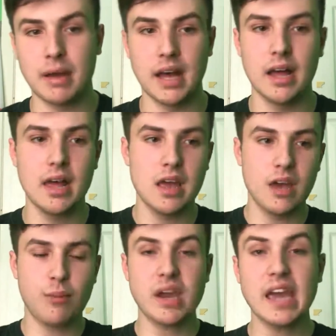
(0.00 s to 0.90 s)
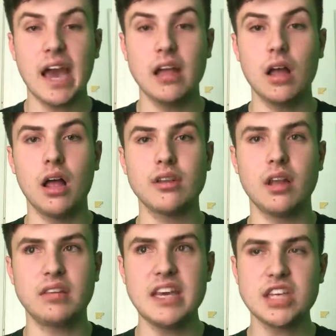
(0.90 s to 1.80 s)
But if we can get
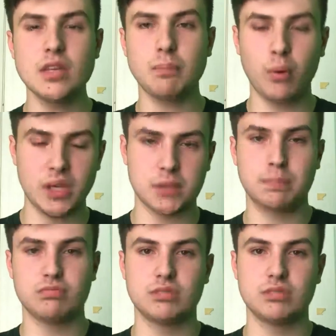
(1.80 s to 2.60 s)
a decent points